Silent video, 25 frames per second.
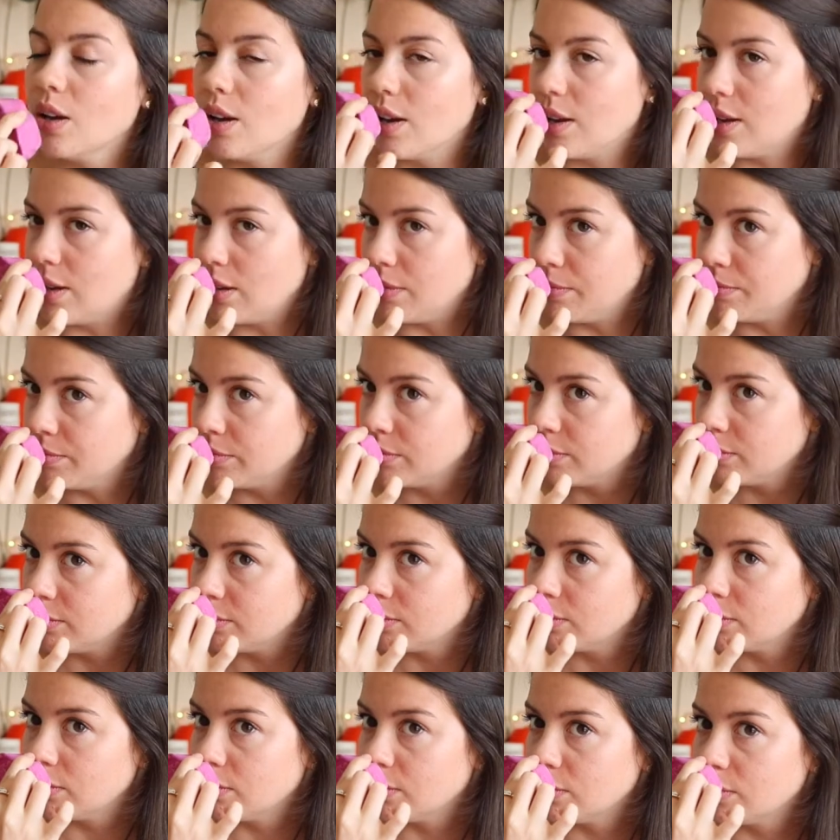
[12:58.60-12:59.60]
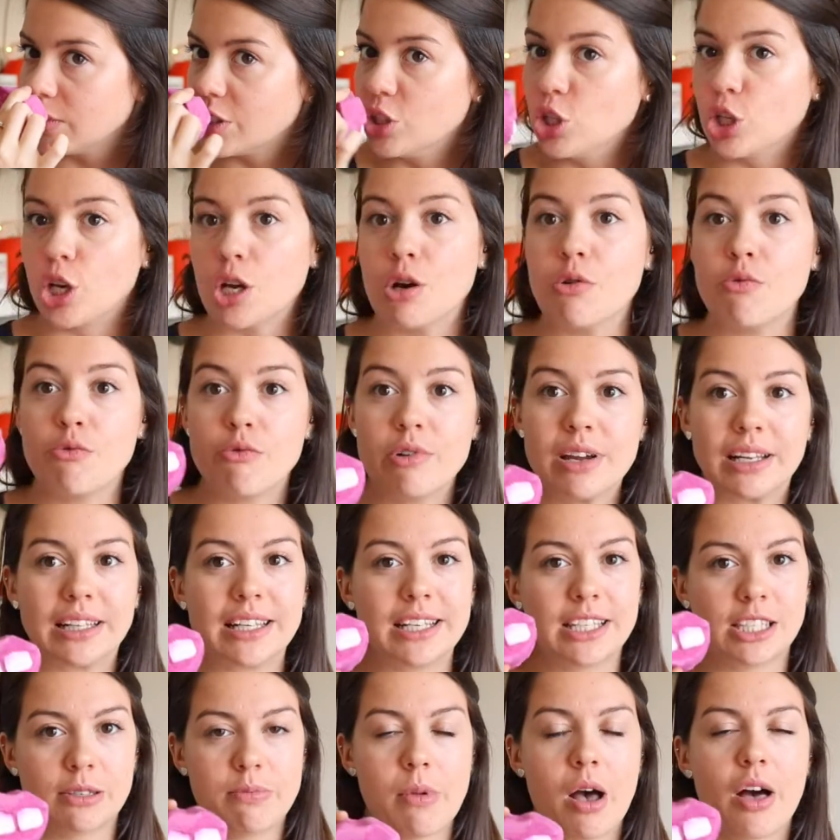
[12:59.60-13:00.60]
You can
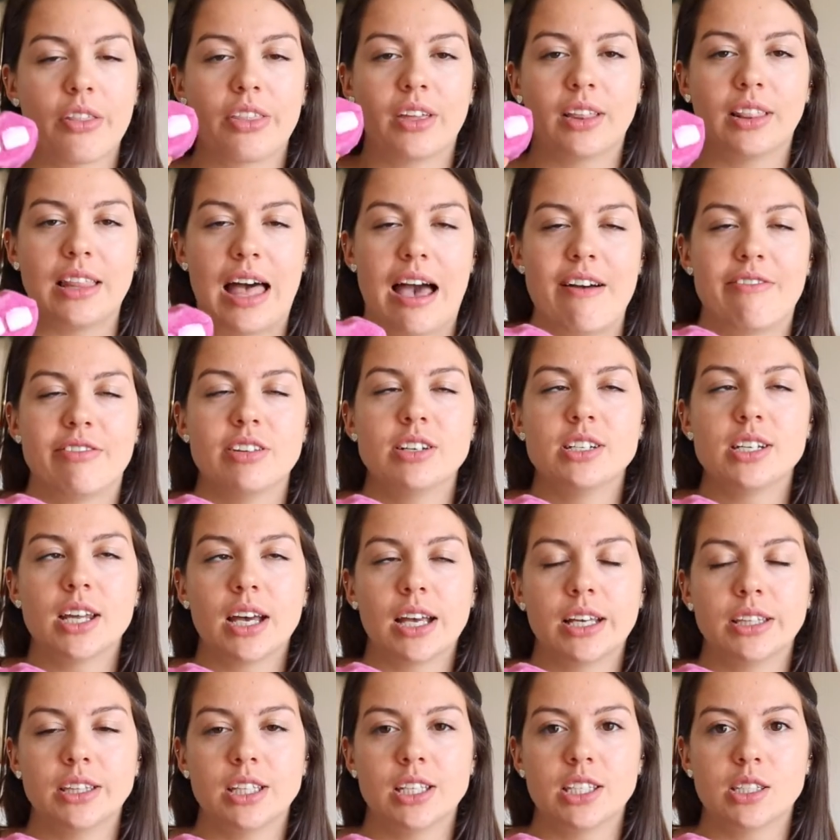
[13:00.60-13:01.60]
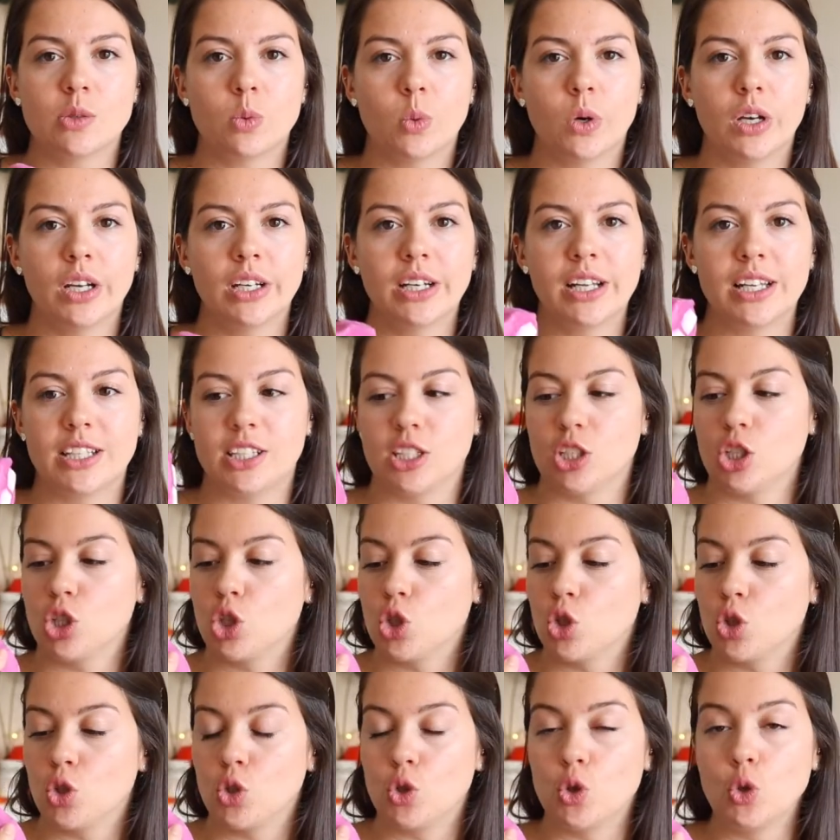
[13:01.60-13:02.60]
really smell the lavender in this one. It's a
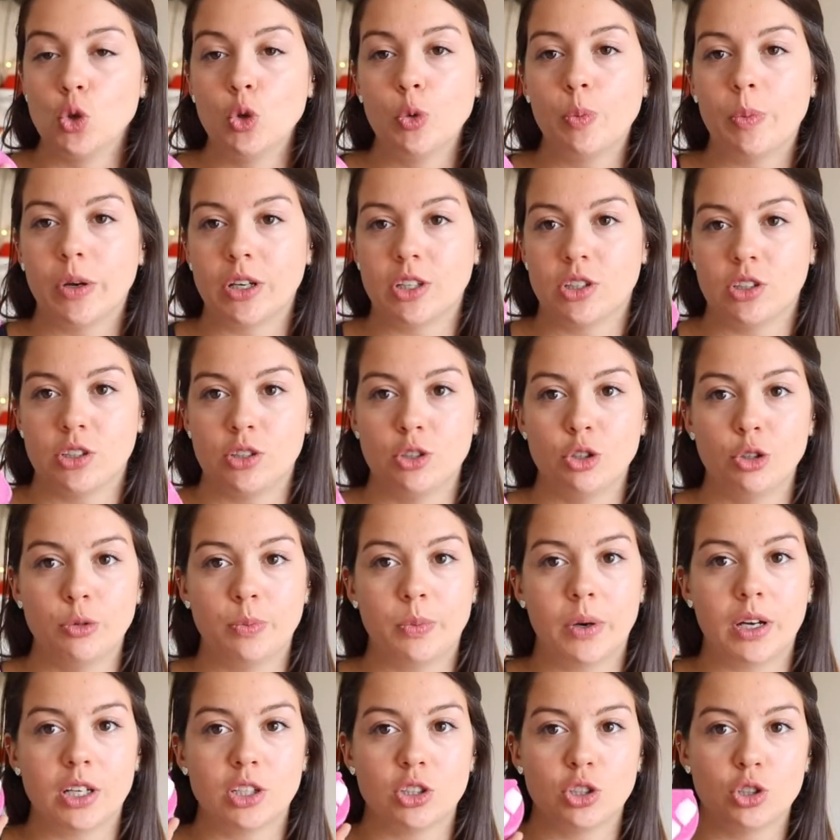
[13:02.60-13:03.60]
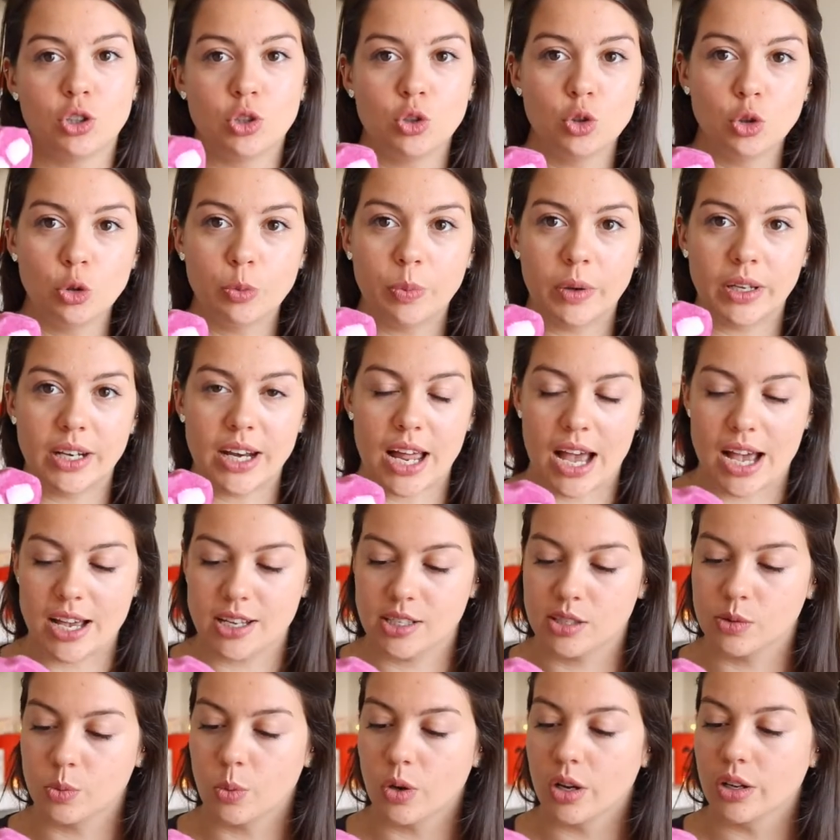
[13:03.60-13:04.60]
super, super, super
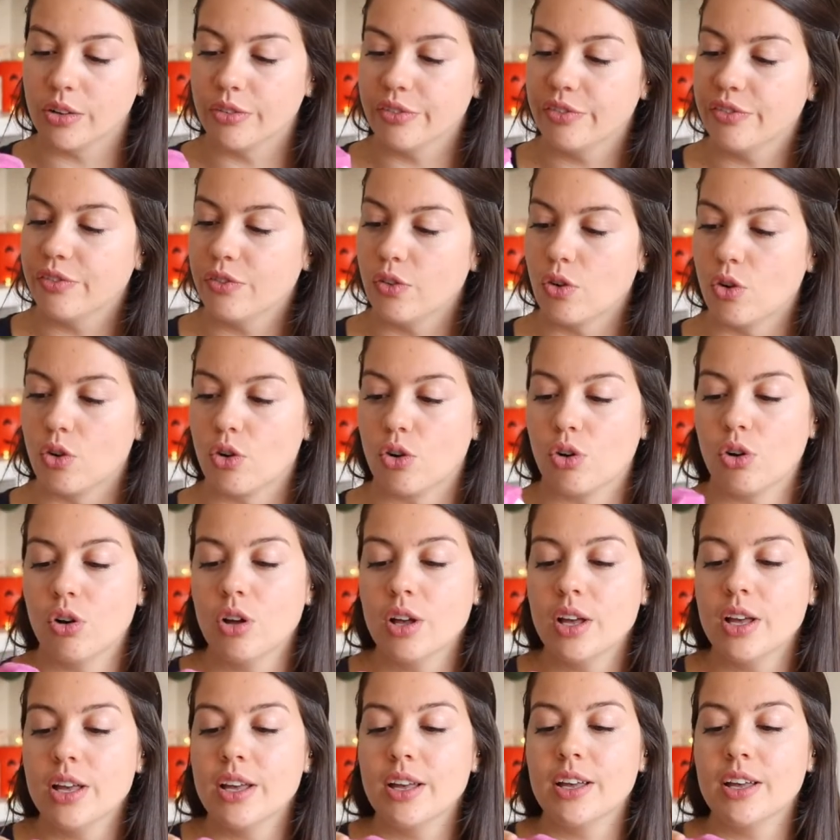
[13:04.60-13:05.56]
nice one for,